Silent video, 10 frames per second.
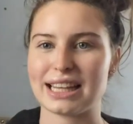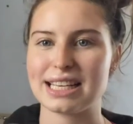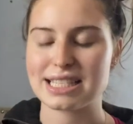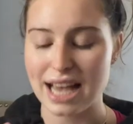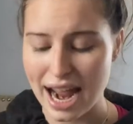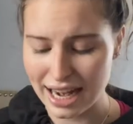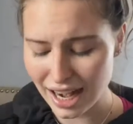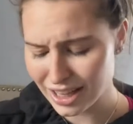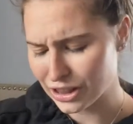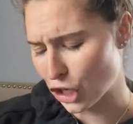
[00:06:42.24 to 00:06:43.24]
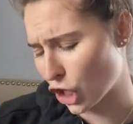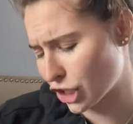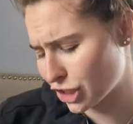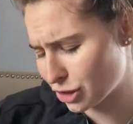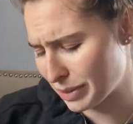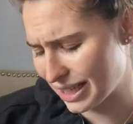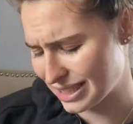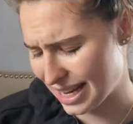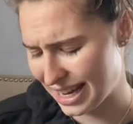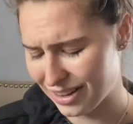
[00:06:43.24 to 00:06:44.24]
this. I got a large because
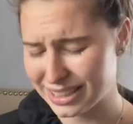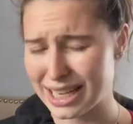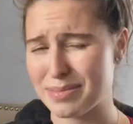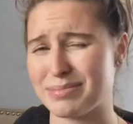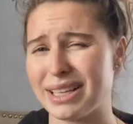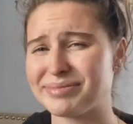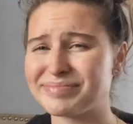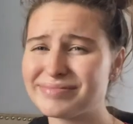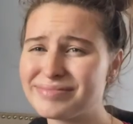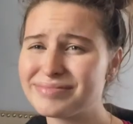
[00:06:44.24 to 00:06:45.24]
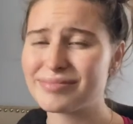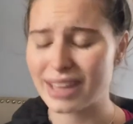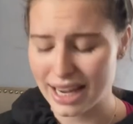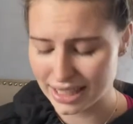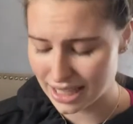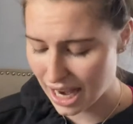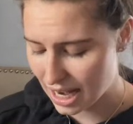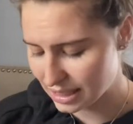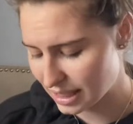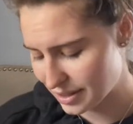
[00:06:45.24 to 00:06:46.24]
I held it up. I'm like, mm. and
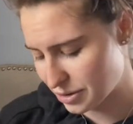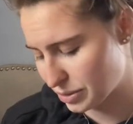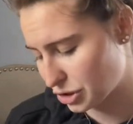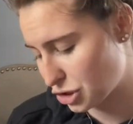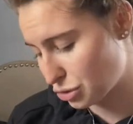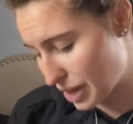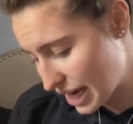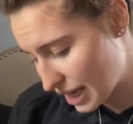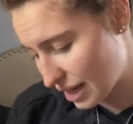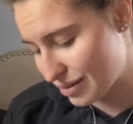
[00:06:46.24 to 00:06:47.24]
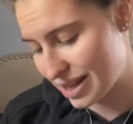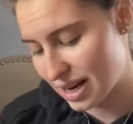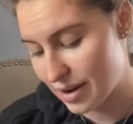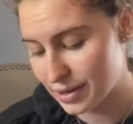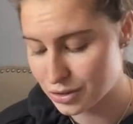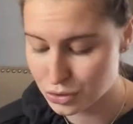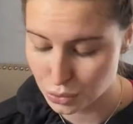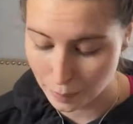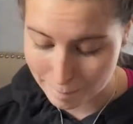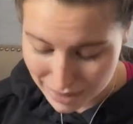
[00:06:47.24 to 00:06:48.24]
cotton I know will shrink and I'd rather have it
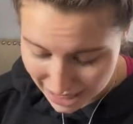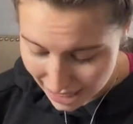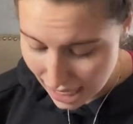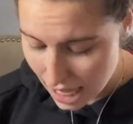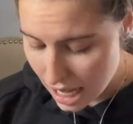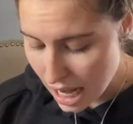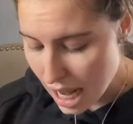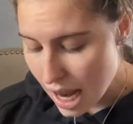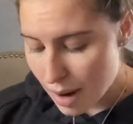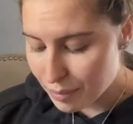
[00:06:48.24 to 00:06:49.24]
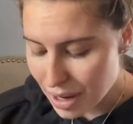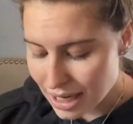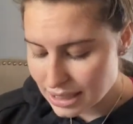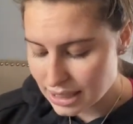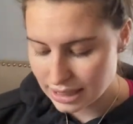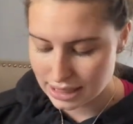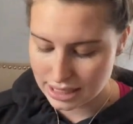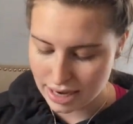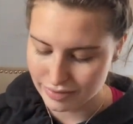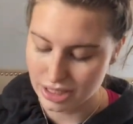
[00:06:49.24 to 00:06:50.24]
too big but they didn't
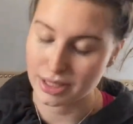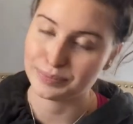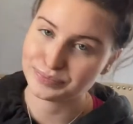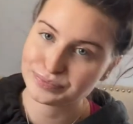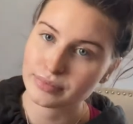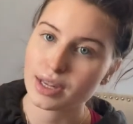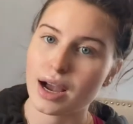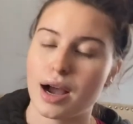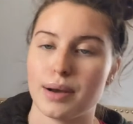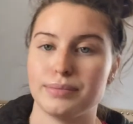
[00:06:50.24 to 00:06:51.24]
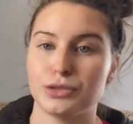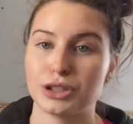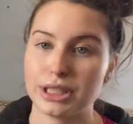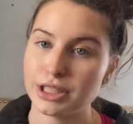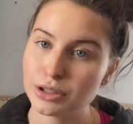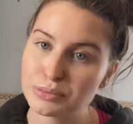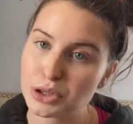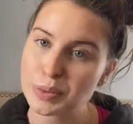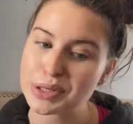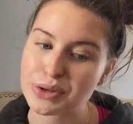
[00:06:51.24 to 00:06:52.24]
have their um, dressing rooms
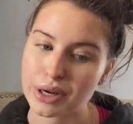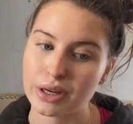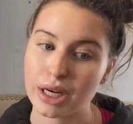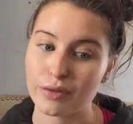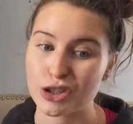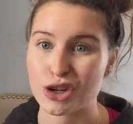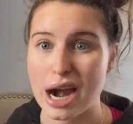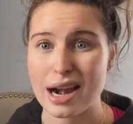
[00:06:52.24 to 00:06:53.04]
open, so I couldn't even try it